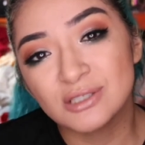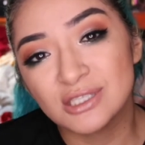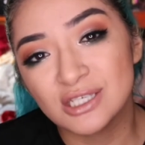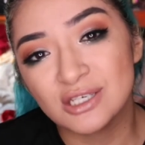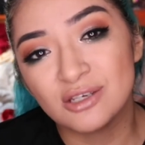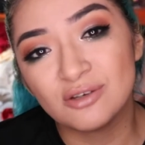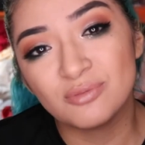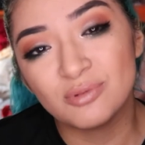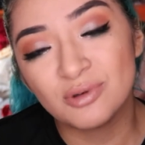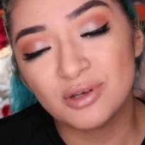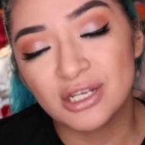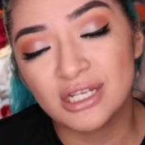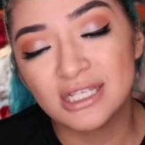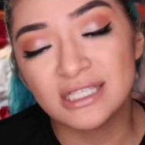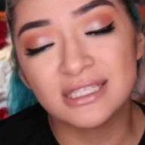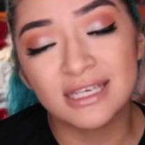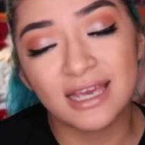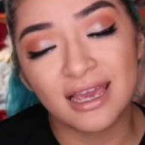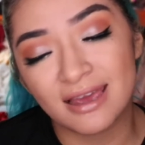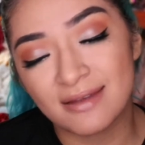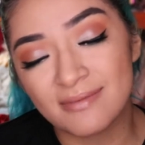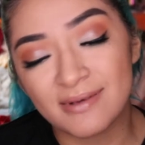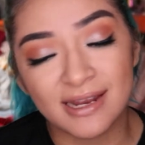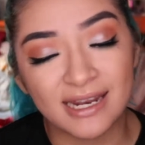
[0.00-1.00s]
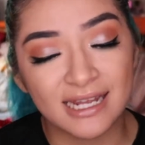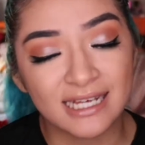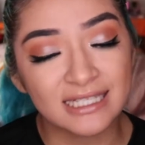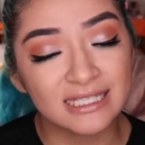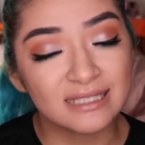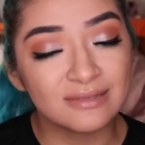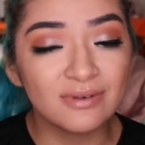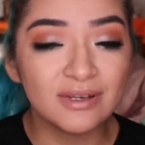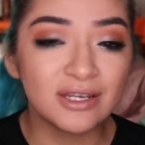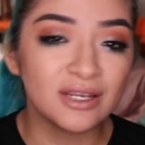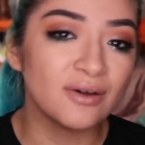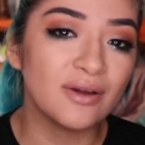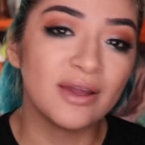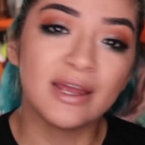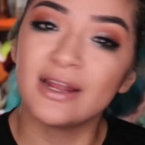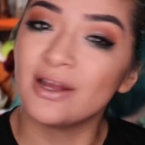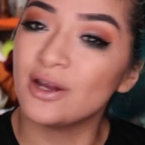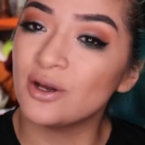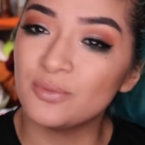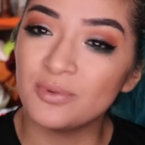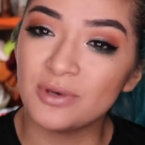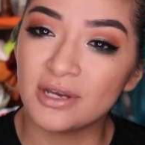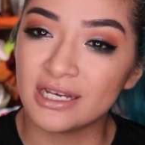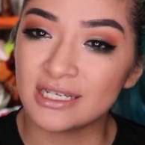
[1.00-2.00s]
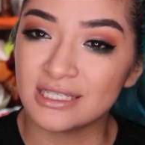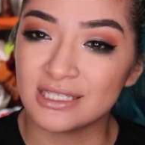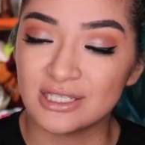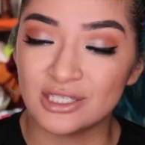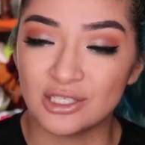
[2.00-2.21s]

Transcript: see you beauties in my next video and I hope you guys